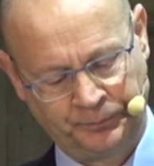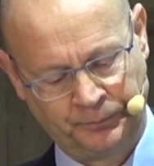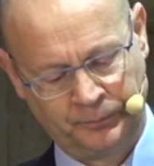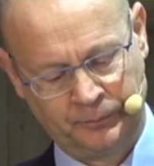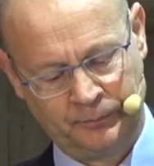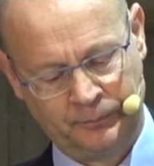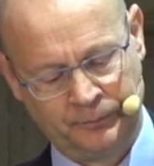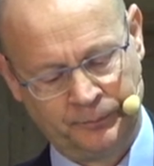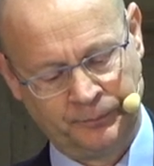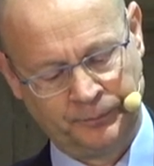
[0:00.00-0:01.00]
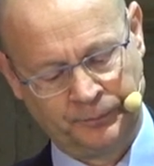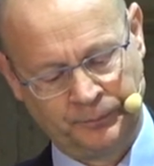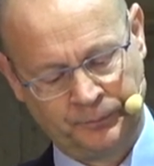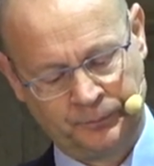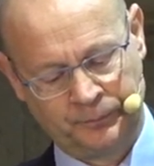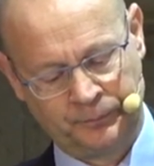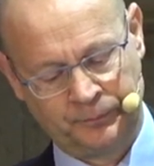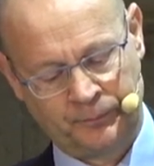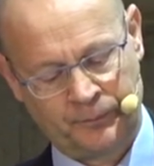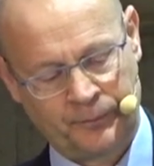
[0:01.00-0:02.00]

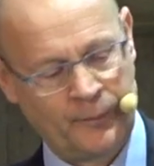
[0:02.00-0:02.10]
(silence)